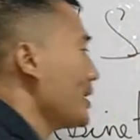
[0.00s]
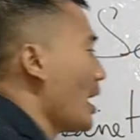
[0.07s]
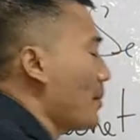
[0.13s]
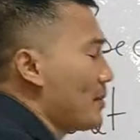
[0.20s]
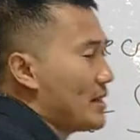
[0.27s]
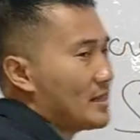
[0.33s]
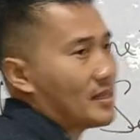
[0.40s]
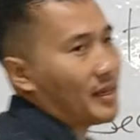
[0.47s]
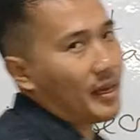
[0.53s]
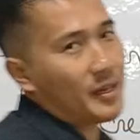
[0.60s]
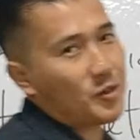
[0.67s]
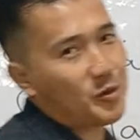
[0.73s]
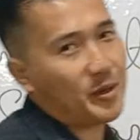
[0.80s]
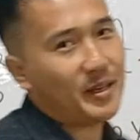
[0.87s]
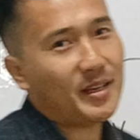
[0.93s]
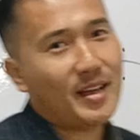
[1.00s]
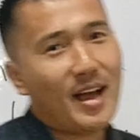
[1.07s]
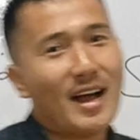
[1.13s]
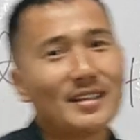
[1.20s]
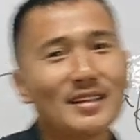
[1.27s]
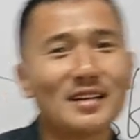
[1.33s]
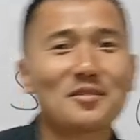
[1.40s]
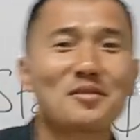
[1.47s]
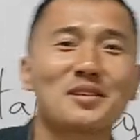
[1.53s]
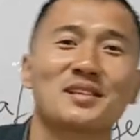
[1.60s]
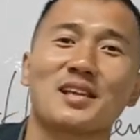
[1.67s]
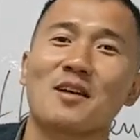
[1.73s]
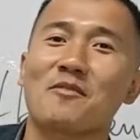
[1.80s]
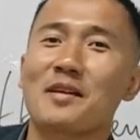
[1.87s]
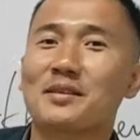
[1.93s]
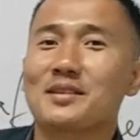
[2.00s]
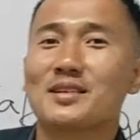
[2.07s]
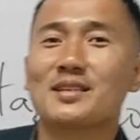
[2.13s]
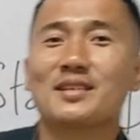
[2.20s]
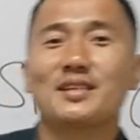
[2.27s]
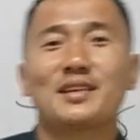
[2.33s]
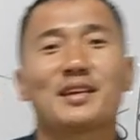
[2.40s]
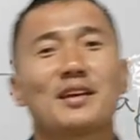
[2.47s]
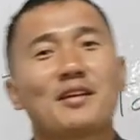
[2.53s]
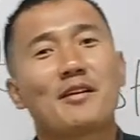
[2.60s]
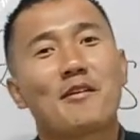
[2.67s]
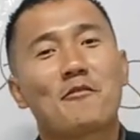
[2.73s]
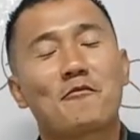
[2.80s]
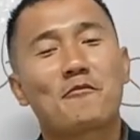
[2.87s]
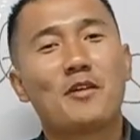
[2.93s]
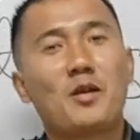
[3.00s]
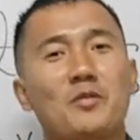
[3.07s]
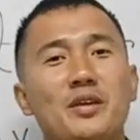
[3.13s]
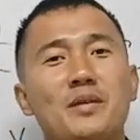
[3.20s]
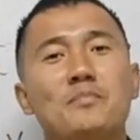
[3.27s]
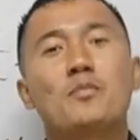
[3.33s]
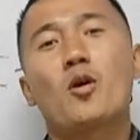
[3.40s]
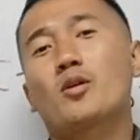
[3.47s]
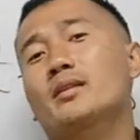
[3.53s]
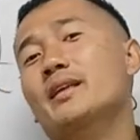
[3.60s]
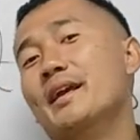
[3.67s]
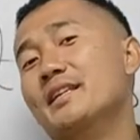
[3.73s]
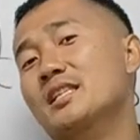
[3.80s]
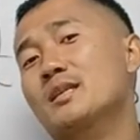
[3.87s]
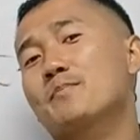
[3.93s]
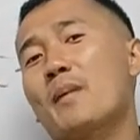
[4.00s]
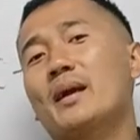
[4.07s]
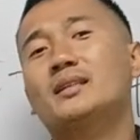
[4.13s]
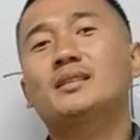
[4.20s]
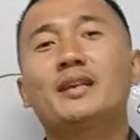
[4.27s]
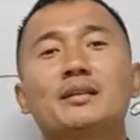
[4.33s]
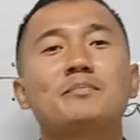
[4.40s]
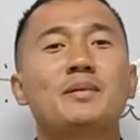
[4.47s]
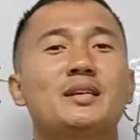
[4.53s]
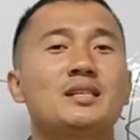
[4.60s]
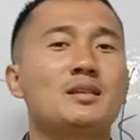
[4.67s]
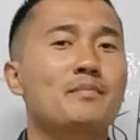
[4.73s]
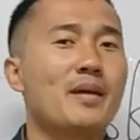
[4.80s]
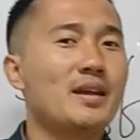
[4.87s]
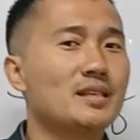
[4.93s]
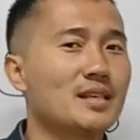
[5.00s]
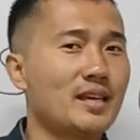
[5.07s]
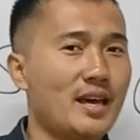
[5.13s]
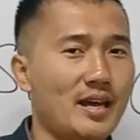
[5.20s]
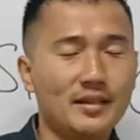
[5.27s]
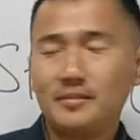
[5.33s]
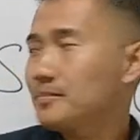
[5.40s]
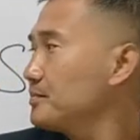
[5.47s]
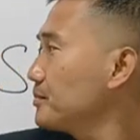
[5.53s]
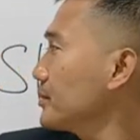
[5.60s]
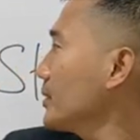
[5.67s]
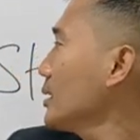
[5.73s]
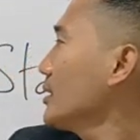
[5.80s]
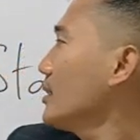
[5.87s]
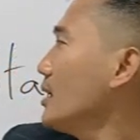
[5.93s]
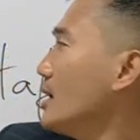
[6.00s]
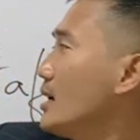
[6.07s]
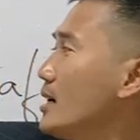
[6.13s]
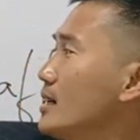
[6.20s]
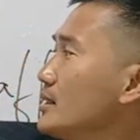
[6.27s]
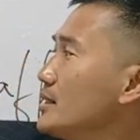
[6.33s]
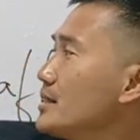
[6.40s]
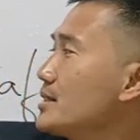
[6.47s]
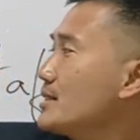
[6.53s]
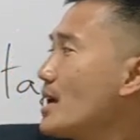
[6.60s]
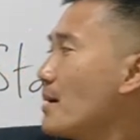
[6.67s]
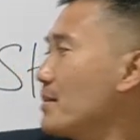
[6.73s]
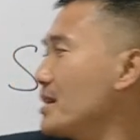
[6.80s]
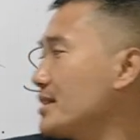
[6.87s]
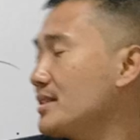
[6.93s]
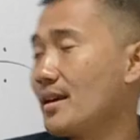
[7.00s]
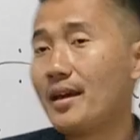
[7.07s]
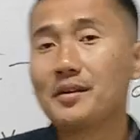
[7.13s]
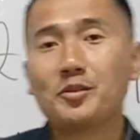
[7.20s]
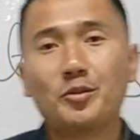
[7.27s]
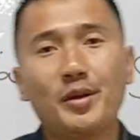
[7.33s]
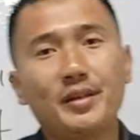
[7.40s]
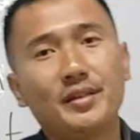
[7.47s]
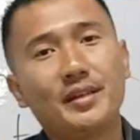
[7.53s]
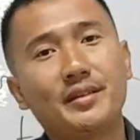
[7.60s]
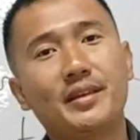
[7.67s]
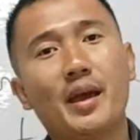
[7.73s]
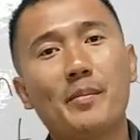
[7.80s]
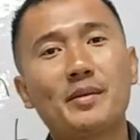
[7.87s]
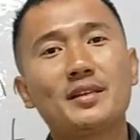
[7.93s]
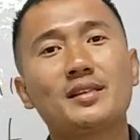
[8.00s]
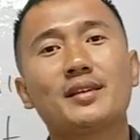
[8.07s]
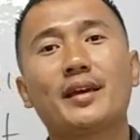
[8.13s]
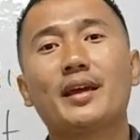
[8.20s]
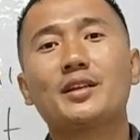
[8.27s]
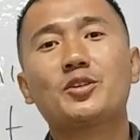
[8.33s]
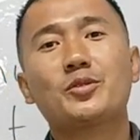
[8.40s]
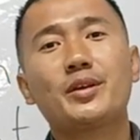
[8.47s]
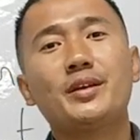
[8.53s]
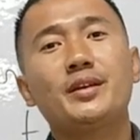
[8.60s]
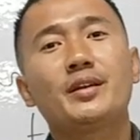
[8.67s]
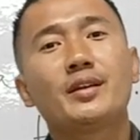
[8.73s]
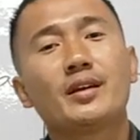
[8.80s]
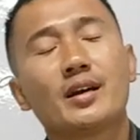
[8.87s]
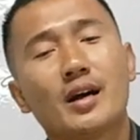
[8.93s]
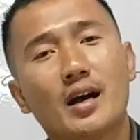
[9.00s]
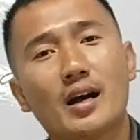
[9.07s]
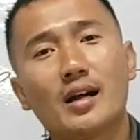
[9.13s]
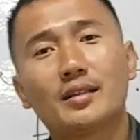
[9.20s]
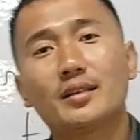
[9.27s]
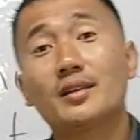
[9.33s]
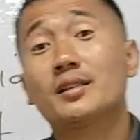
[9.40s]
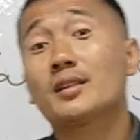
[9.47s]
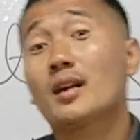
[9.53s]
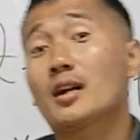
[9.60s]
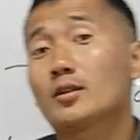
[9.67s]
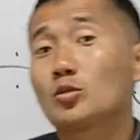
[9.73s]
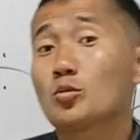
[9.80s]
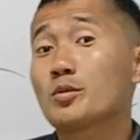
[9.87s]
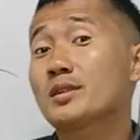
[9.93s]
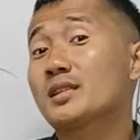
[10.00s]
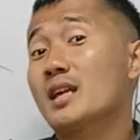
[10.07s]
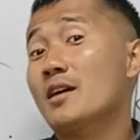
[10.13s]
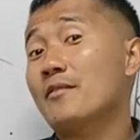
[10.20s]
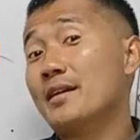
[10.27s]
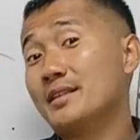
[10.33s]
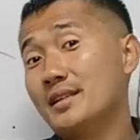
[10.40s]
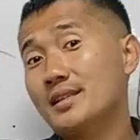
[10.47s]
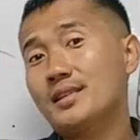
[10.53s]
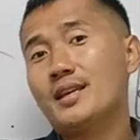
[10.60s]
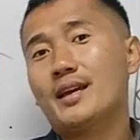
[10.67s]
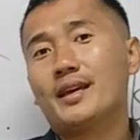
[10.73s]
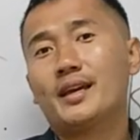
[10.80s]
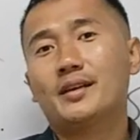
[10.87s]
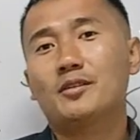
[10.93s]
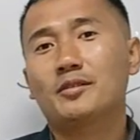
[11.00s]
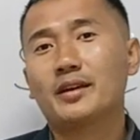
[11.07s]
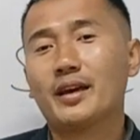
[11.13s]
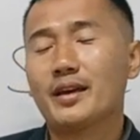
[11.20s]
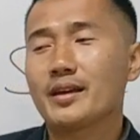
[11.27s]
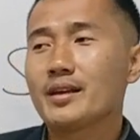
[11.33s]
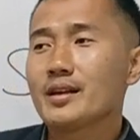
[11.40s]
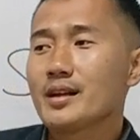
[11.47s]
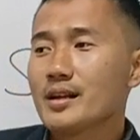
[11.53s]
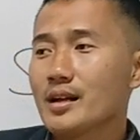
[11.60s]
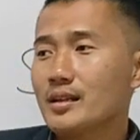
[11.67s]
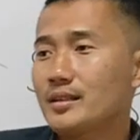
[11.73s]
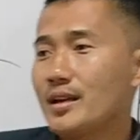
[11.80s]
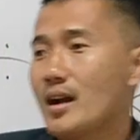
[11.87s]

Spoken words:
Cabinet Secretary, another staff agency. Very important, expected NPSC means again. This Cabinet Secretary and Cabinet Secretary, these are two staff agencies again. Okay, they